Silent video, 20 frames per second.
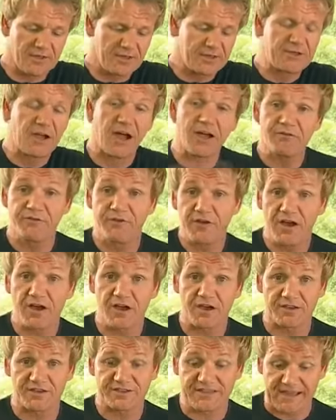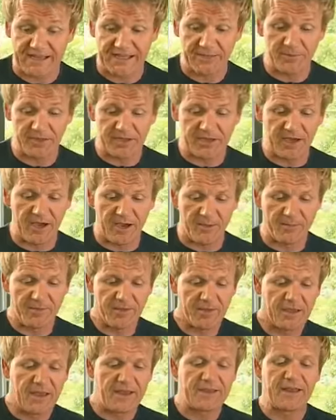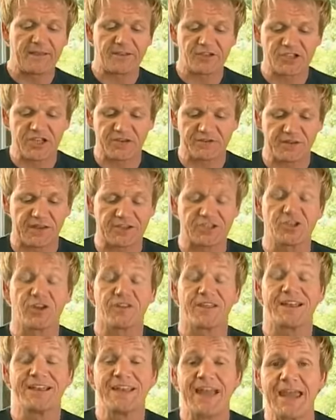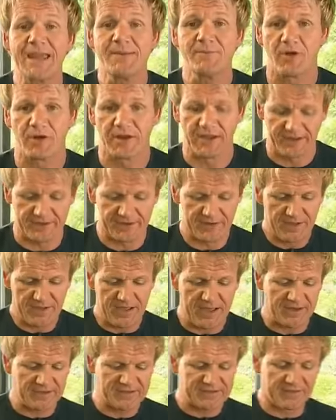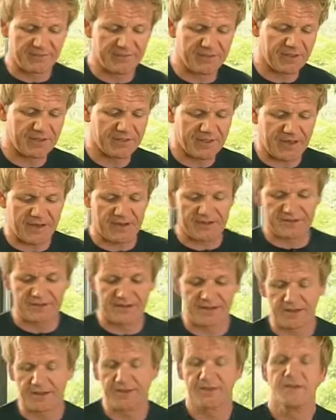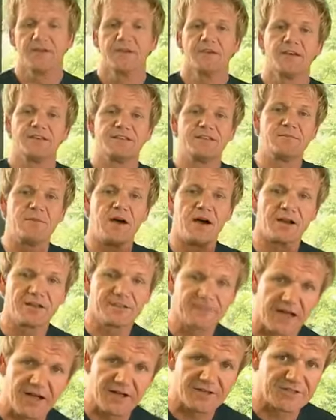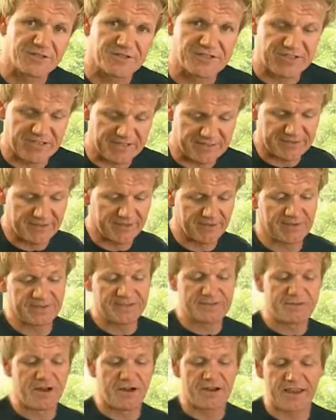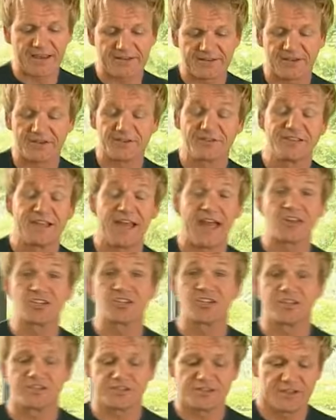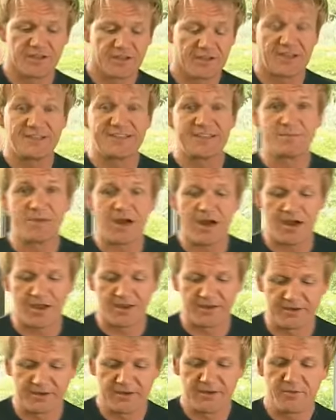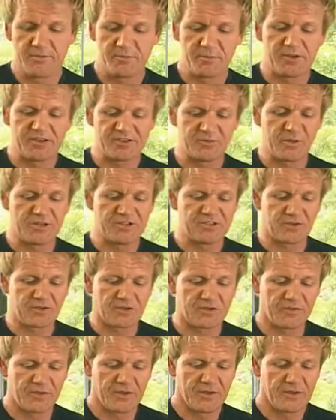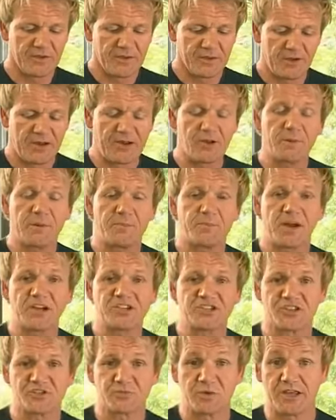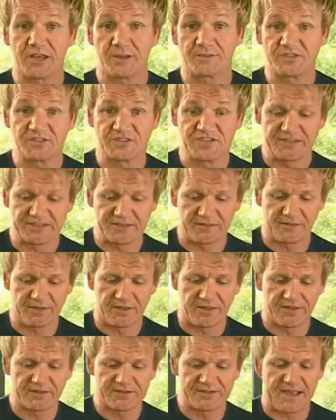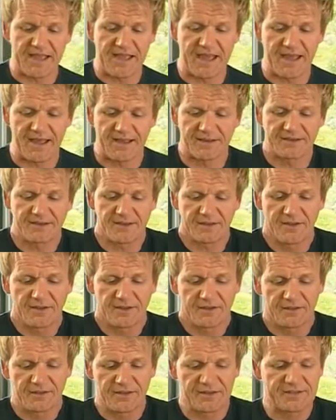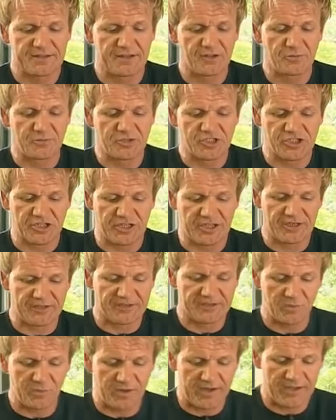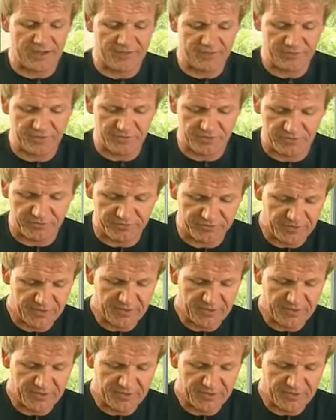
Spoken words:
diverse that can become. And now the chefs have actually got their name on it. And it's something that it's like, is it Mark Sargent's seasoning? Is it Mark Askew? Is it Angela's? Is it mine? Because we're sort of a little bit precious when it comes to seasoning things, and this little machine is a way of sort of